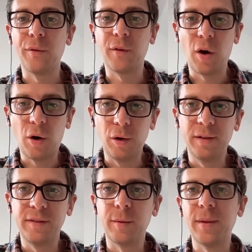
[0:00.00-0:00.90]
coal
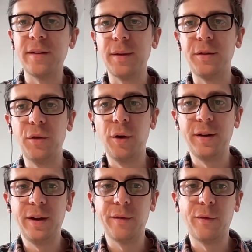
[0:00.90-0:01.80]
and some of these other
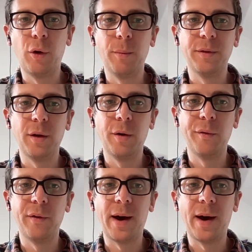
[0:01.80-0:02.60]
dirtier forms of